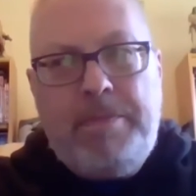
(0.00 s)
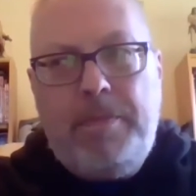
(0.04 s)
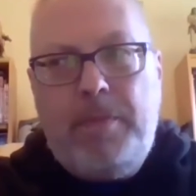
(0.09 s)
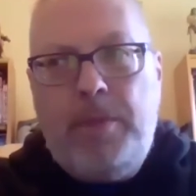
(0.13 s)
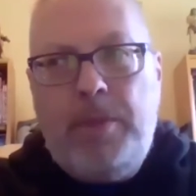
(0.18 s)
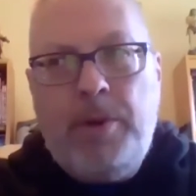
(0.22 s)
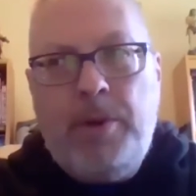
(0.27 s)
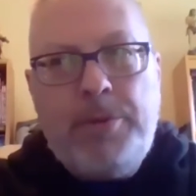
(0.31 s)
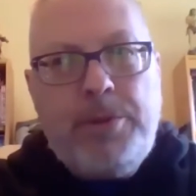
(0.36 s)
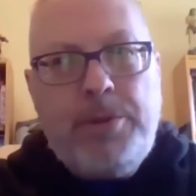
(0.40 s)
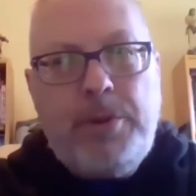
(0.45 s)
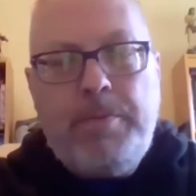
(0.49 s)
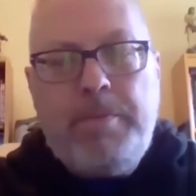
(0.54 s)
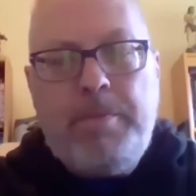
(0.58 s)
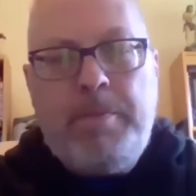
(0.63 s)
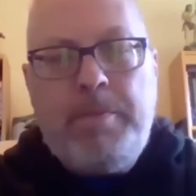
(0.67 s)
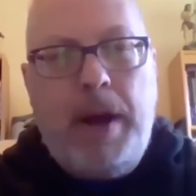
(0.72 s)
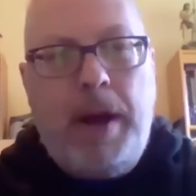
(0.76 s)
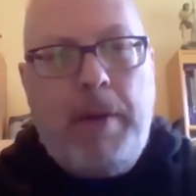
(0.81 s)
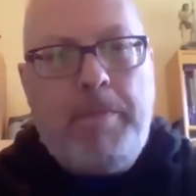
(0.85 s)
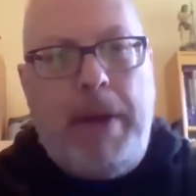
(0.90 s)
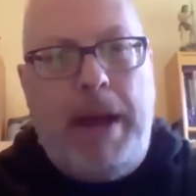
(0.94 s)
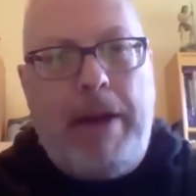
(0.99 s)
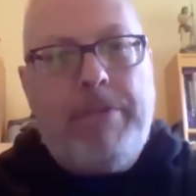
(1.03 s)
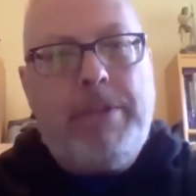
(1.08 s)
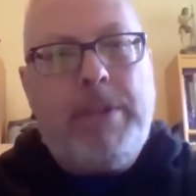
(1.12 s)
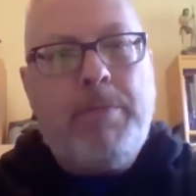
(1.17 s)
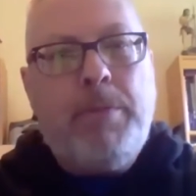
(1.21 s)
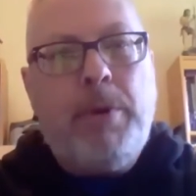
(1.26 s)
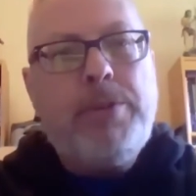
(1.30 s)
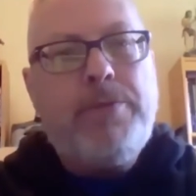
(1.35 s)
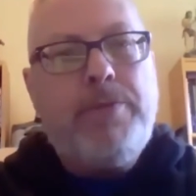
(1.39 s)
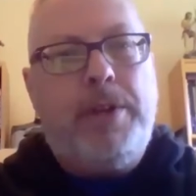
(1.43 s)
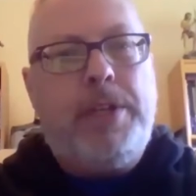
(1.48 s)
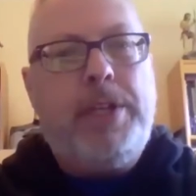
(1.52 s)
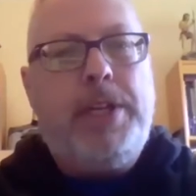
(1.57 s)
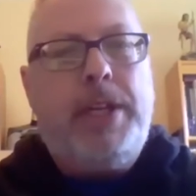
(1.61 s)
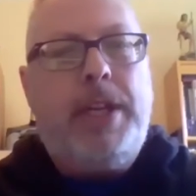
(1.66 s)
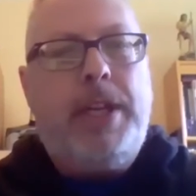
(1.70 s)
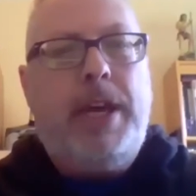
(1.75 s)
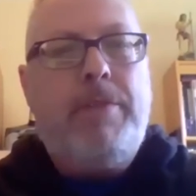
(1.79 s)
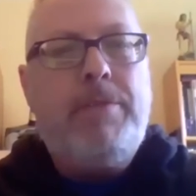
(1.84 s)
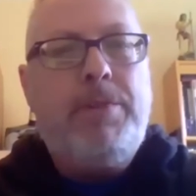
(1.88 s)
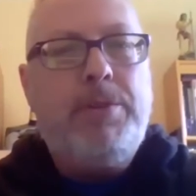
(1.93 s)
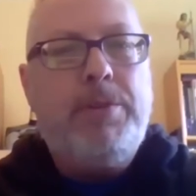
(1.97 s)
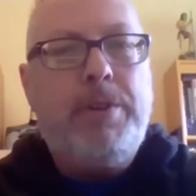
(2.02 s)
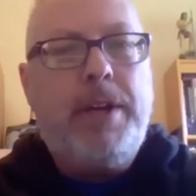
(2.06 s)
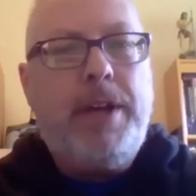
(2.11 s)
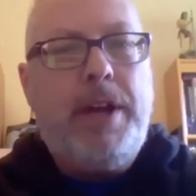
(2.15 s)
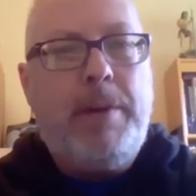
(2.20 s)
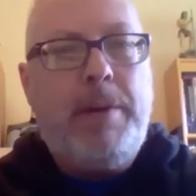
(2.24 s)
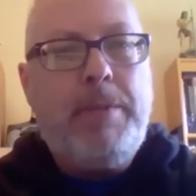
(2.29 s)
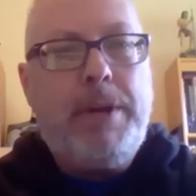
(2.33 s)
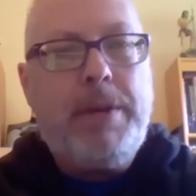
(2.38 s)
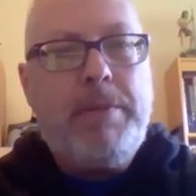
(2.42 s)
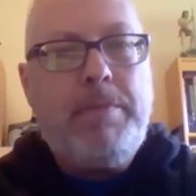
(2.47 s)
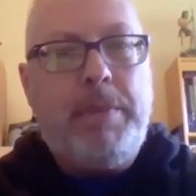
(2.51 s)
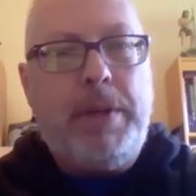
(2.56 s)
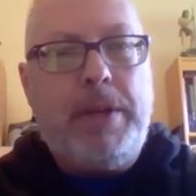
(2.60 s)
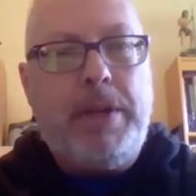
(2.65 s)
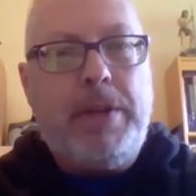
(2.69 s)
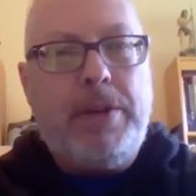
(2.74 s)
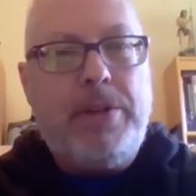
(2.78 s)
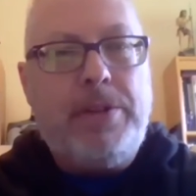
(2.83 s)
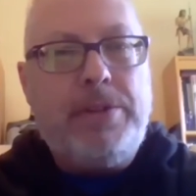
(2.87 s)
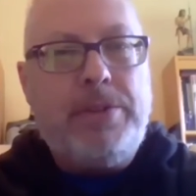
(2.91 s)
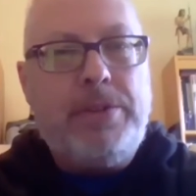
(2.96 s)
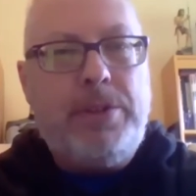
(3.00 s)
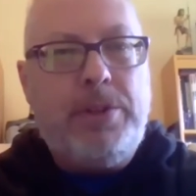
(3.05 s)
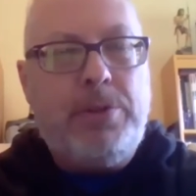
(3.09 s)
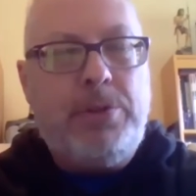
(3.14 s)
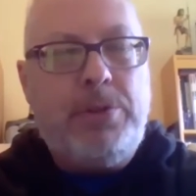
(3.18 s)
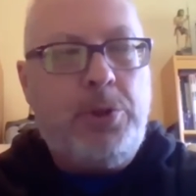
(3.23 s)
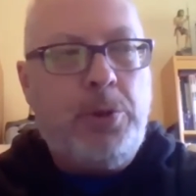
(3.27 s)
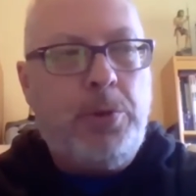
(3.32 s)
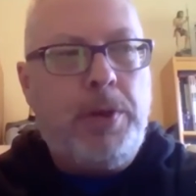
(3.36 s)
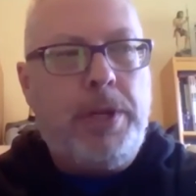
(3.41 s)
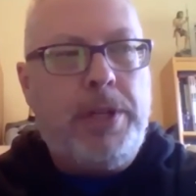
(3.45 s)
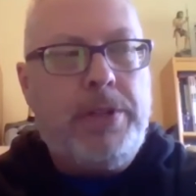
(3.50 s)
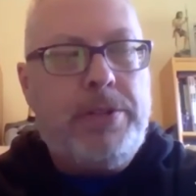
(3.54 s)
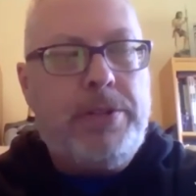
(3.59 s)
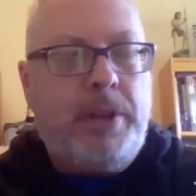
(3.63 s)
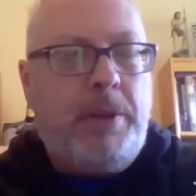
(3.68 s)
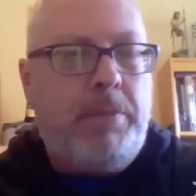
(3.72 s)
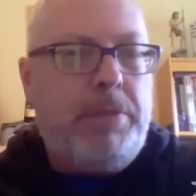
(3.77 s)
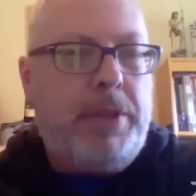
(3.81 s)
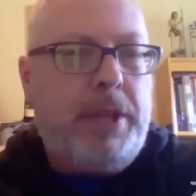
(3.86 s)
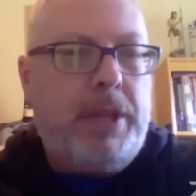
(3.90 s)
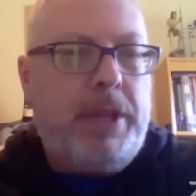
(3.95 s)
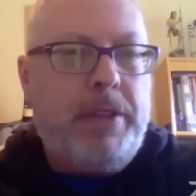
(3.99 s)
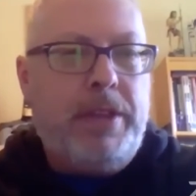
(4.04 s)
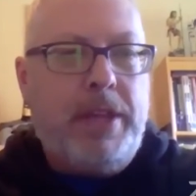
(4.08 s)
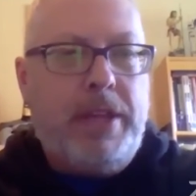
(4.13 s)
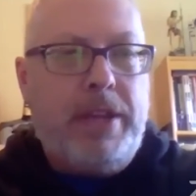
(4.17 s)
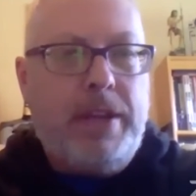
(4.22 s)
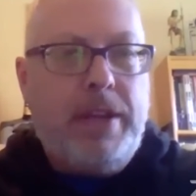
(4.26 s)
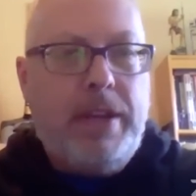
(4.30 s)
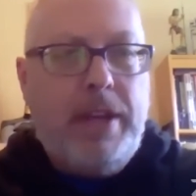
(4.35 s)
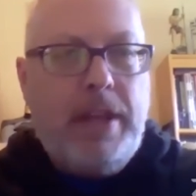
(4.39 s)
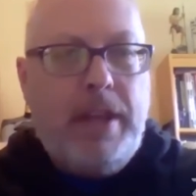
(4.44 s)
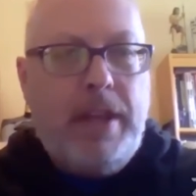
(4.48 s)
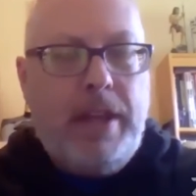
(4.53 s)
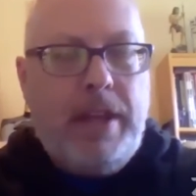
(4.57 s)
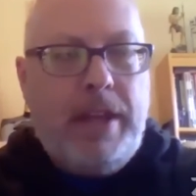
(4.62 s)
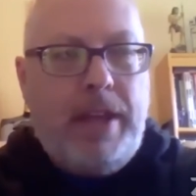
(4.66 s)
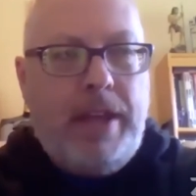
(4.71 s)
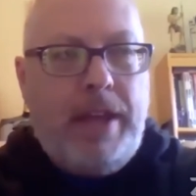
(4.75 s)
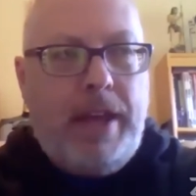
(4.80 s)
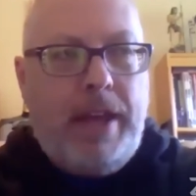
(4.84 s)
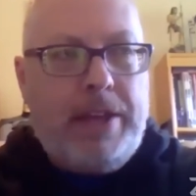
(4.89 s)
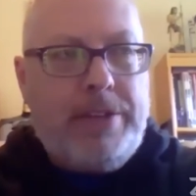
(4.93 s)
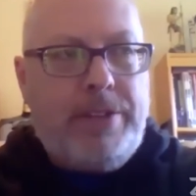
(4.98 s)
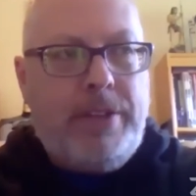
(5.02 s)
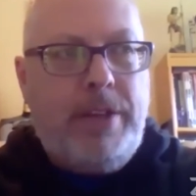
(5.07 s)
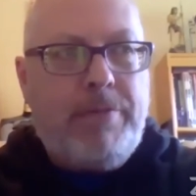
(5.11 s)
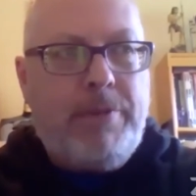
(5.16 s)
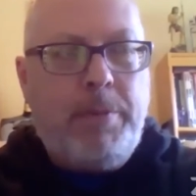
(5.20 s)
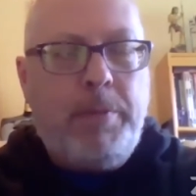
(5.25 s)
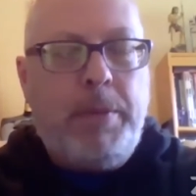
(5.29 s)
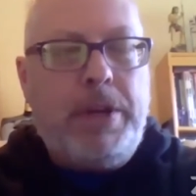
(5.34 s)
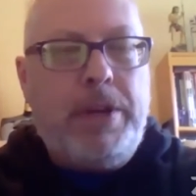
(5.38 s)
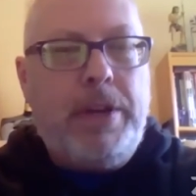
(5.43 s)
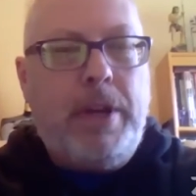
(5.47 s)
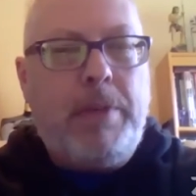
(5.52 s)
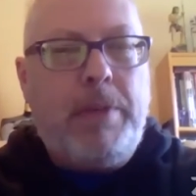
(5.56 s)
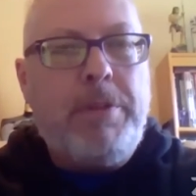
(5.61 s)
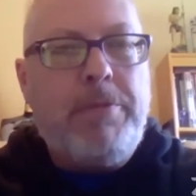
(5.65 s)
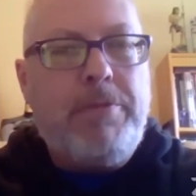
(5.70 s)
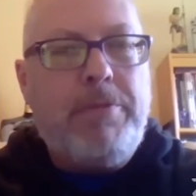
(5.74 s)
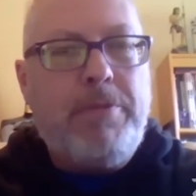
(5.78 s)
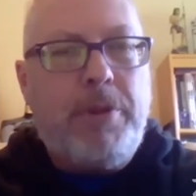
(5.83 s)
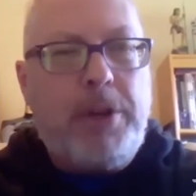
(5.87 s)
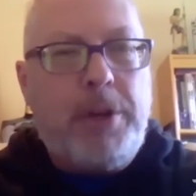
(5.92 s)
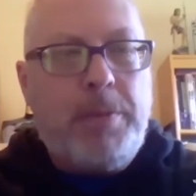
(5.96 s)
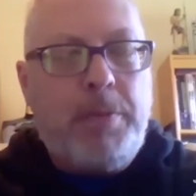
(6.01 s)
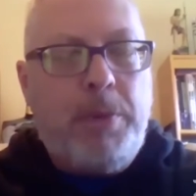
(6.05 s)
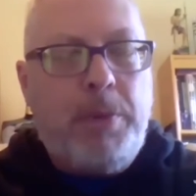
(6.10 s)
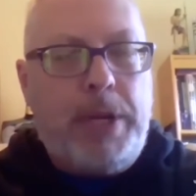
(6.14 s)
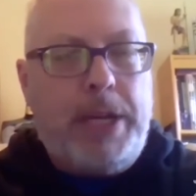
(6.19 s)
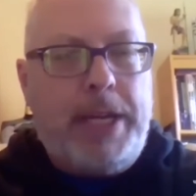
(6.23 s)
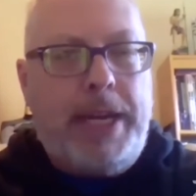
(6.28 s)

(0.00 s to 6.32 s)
Those are about the most fun you can have doing a comic because you're doing something that has never been done before. You're putting